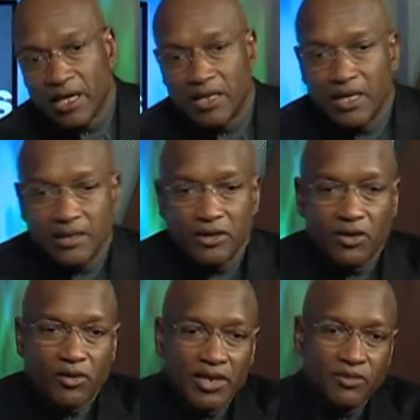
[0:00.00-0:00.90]
And
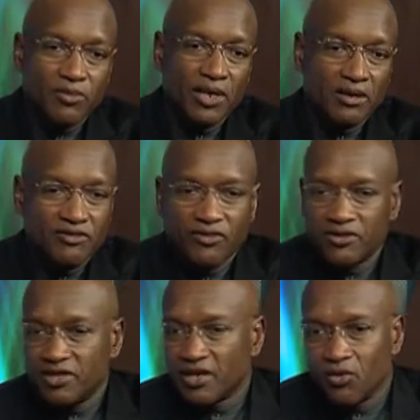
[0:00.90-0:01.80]
it's
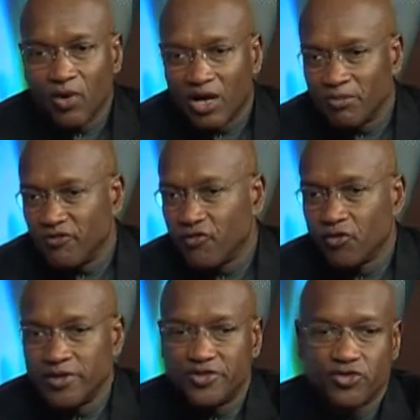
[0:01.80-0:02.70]
going to take a while
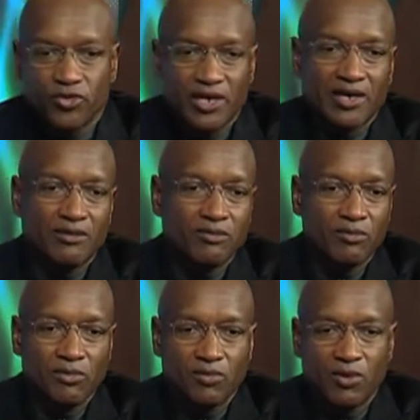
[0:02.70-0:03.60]
before we sort out
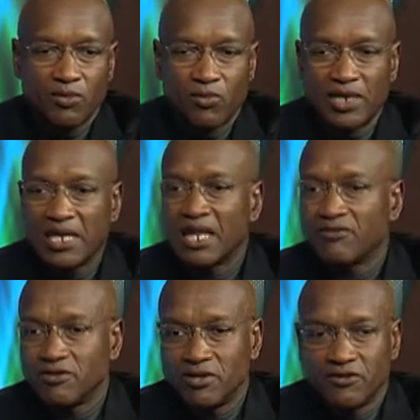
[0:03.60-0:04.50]
what
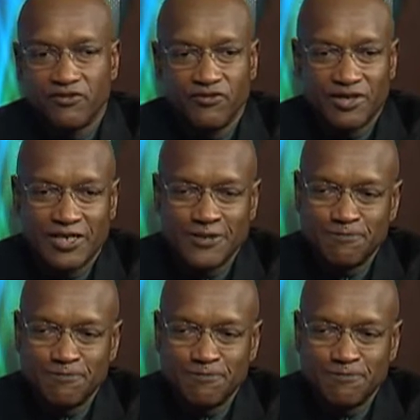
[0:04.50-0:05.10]
level of